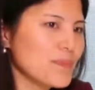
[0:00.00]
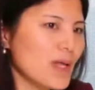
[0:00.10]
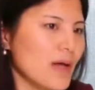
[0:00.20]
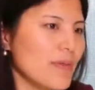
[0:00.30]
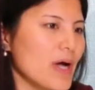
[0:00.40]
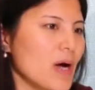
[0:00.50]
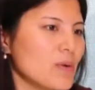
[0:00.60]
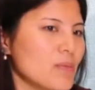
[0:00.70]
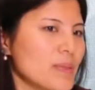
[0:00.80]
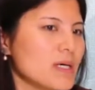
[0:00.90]

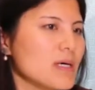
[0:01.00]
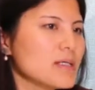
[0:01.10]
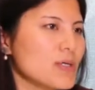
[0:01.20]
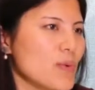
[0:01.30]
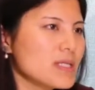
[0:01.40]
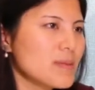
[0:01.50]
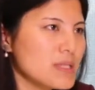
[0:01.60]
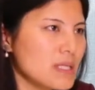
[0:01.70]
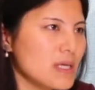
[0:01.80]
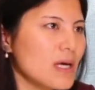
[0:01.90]
Now, because the
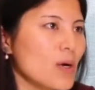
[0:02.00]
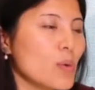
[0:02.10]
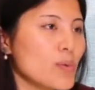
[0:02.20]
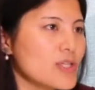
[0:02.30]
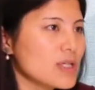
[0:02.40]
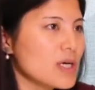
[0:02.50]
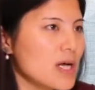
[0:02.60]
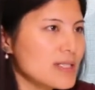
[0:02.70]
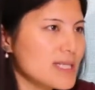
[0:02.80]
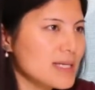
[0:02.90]
USMCA or regional
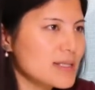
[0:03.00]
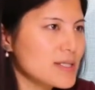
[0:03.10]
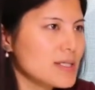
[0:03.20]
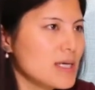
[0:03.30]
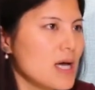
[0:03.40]
content,